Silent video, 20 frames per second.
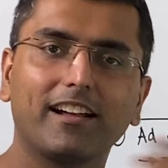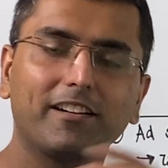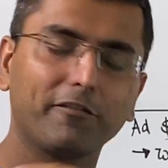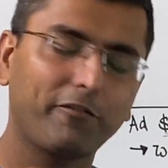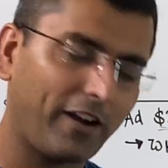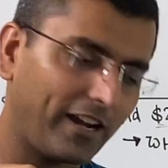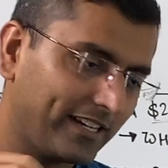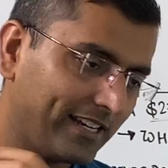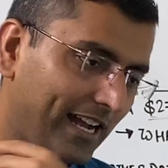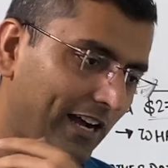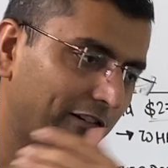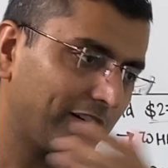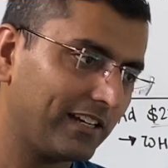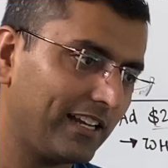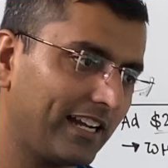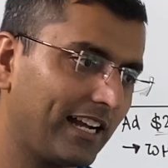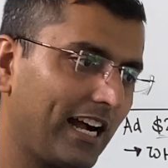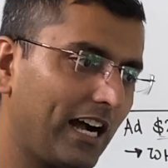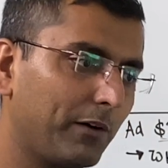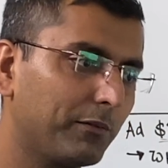Find out
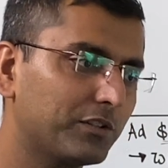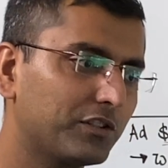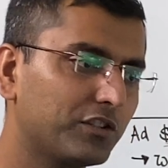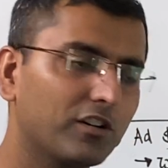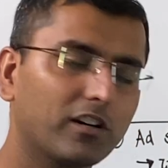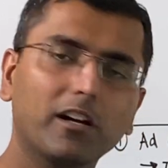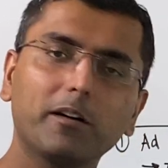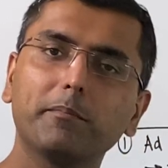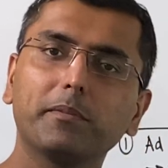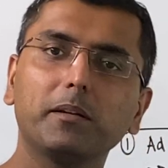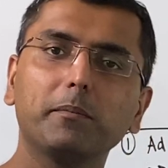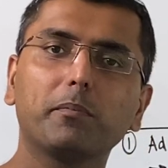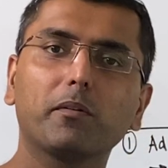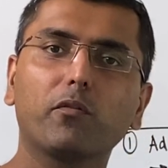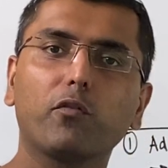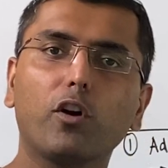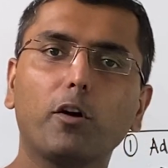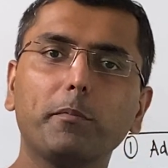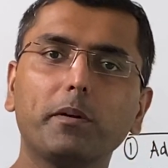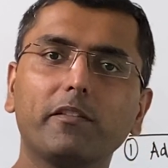like how is your company
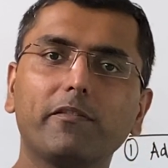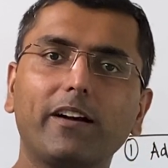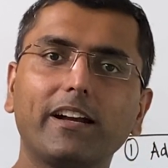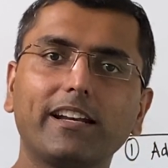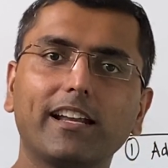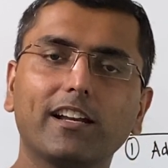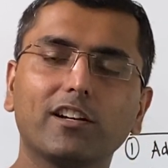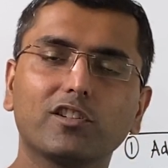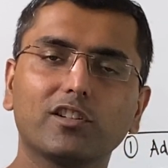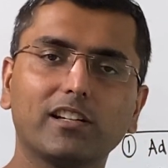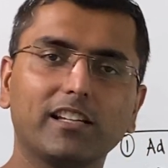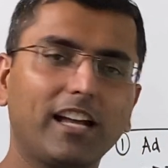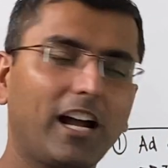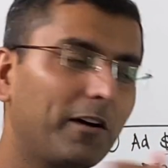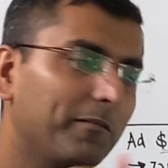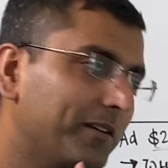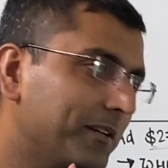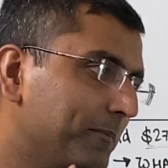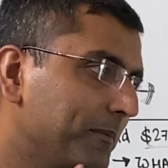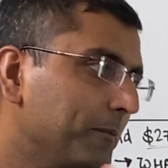performing financially?
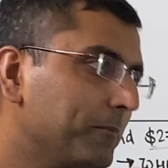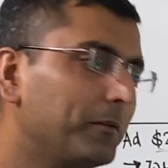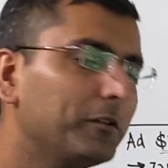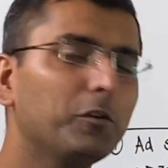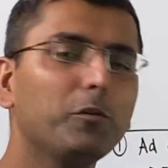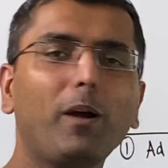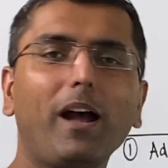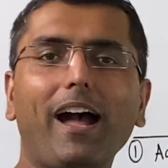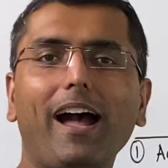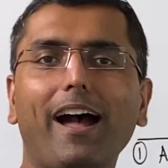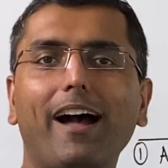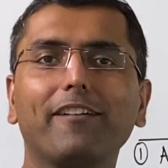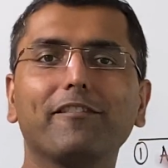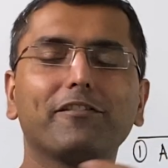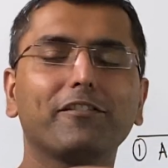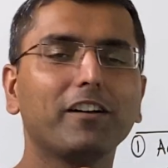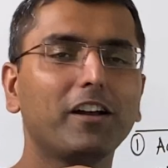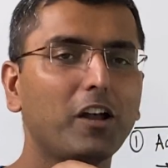How many people you have?